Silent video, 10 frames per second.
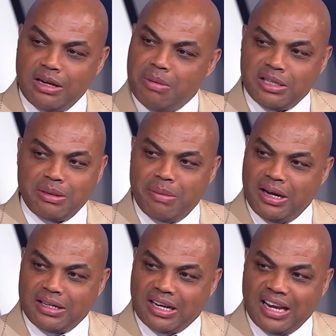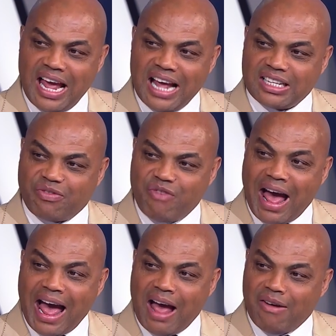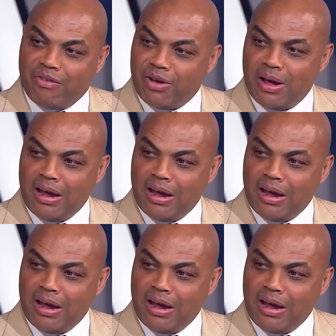He must have made the last 5.